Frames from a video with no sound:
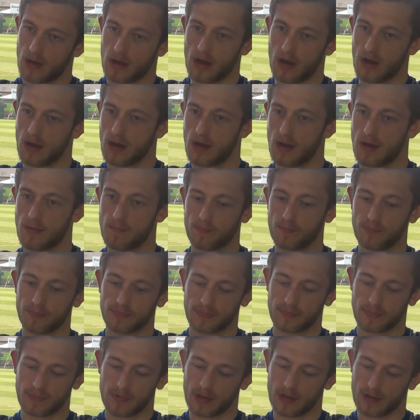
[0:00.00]

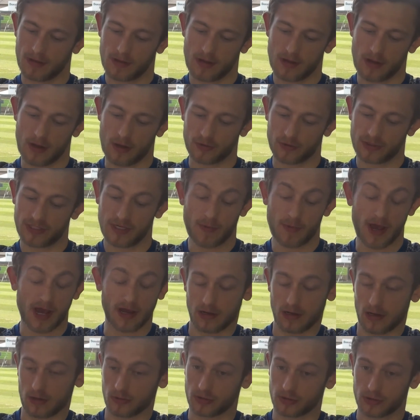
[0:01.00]
I'll sit
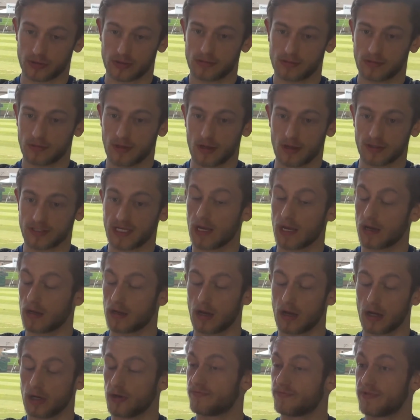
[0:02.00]
back and I'll say
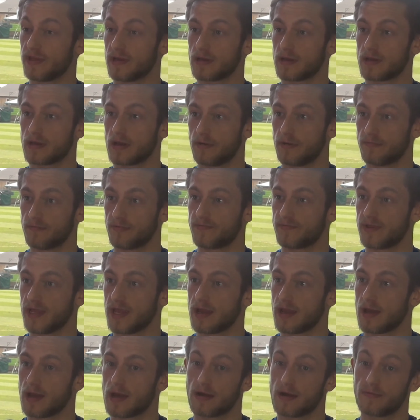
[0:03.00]
I loved it. I've loved
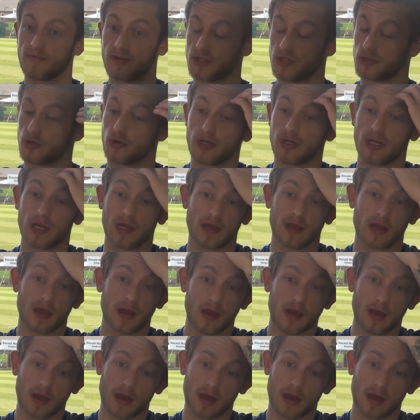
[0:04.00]
it here. I've enjoyed it.